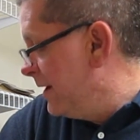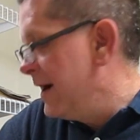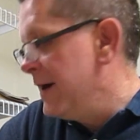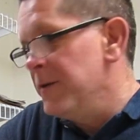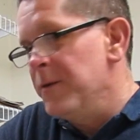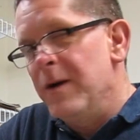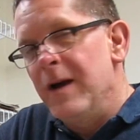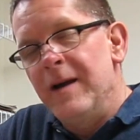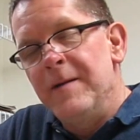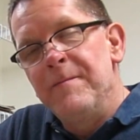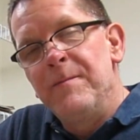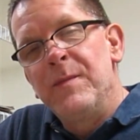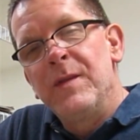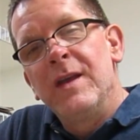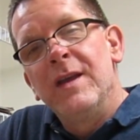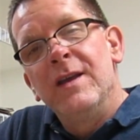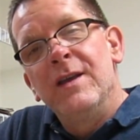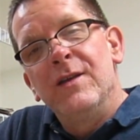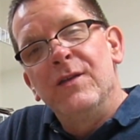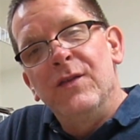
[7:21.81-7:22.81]
anyway,
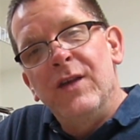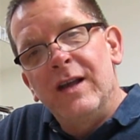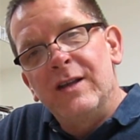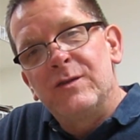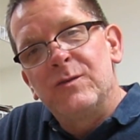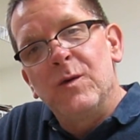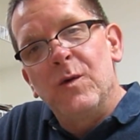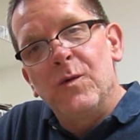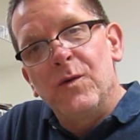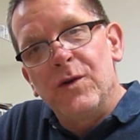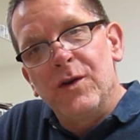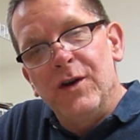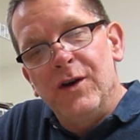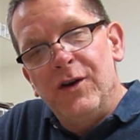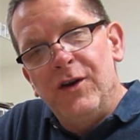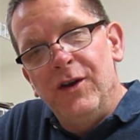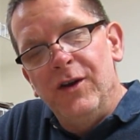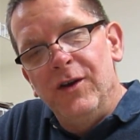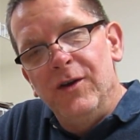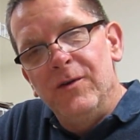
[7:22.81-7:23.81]
that's what we're
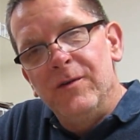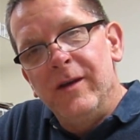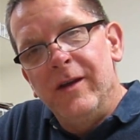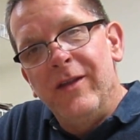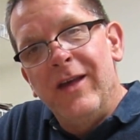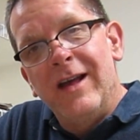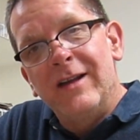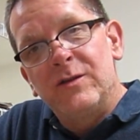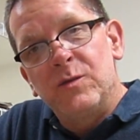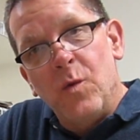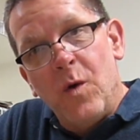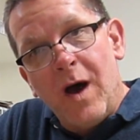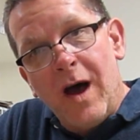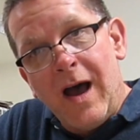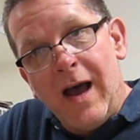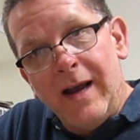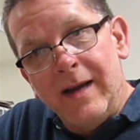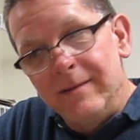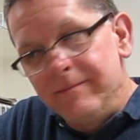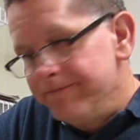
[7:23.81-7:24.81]
going to do, and that's
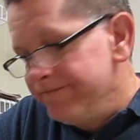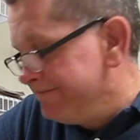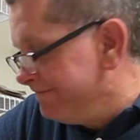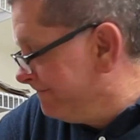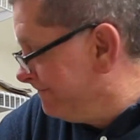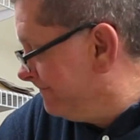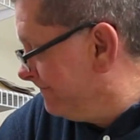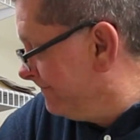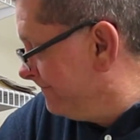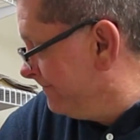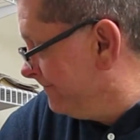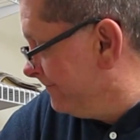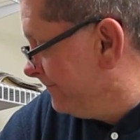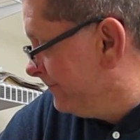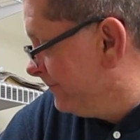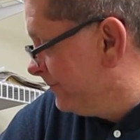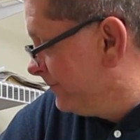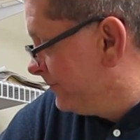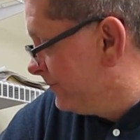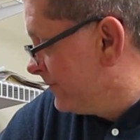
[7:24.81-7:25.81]
why.
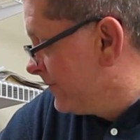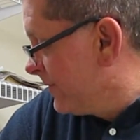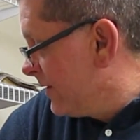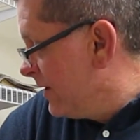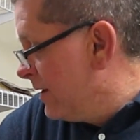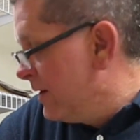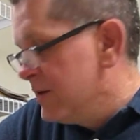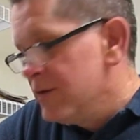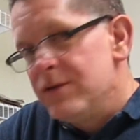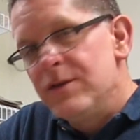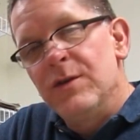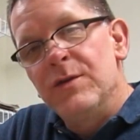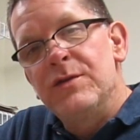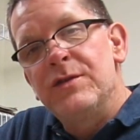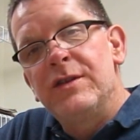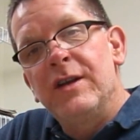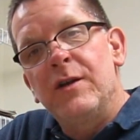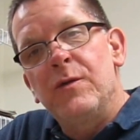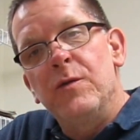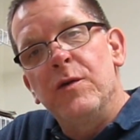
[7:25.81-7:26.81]
So
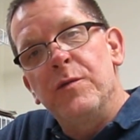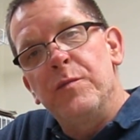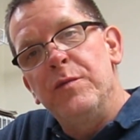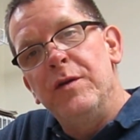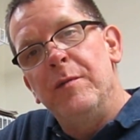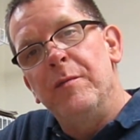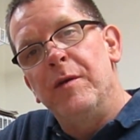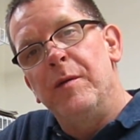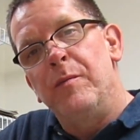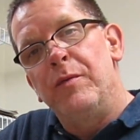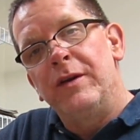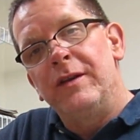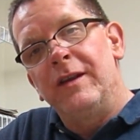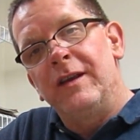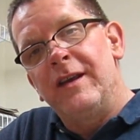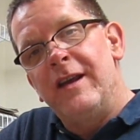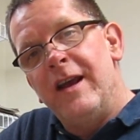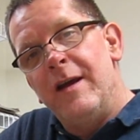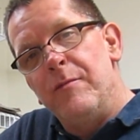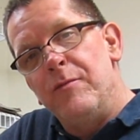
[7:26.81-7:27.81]
stick with me. I'm going to bring the
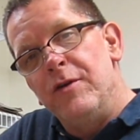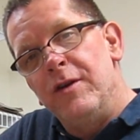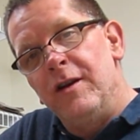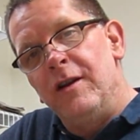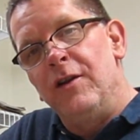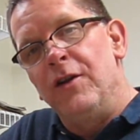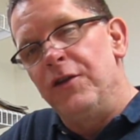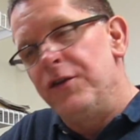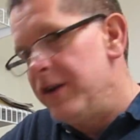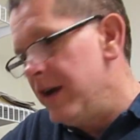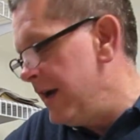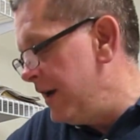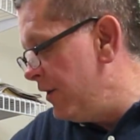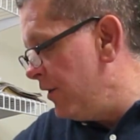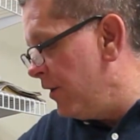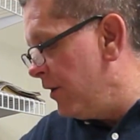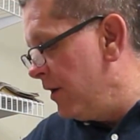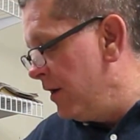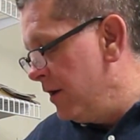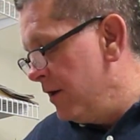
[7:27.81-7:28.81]
camera in a little
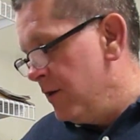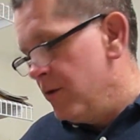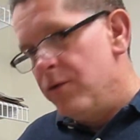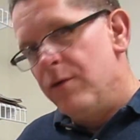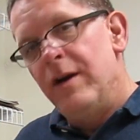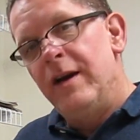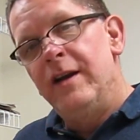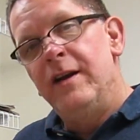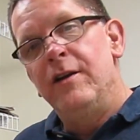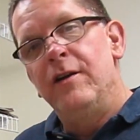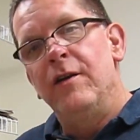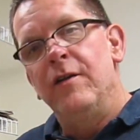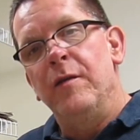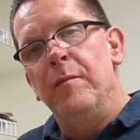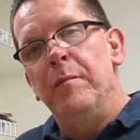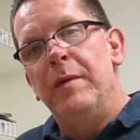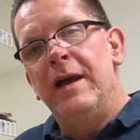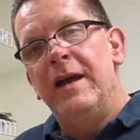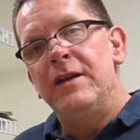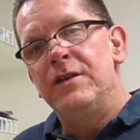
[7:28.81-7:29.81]
tighter right here on the
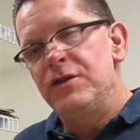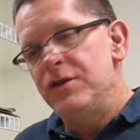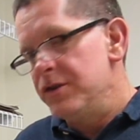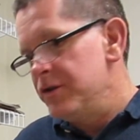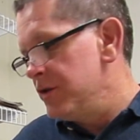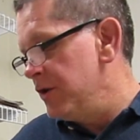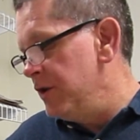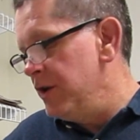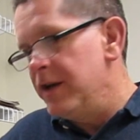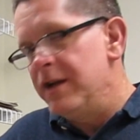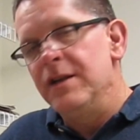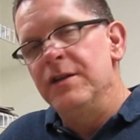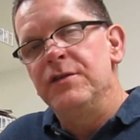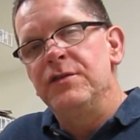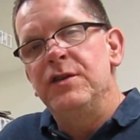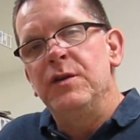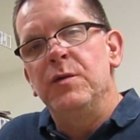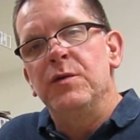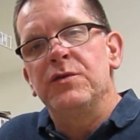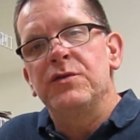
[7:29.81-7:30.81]
bench so you can
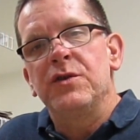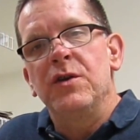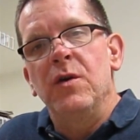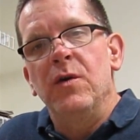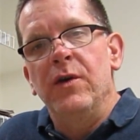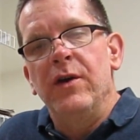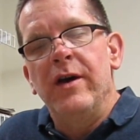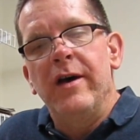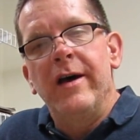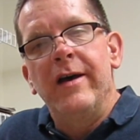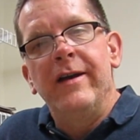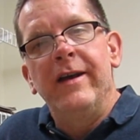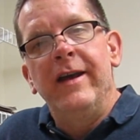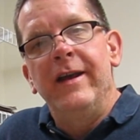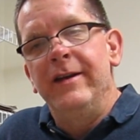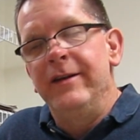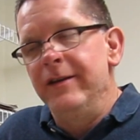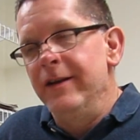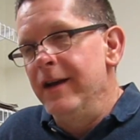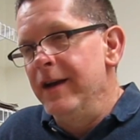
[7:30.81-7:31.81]
see what's going on,
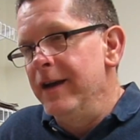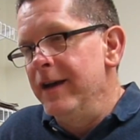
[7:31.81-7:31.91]
and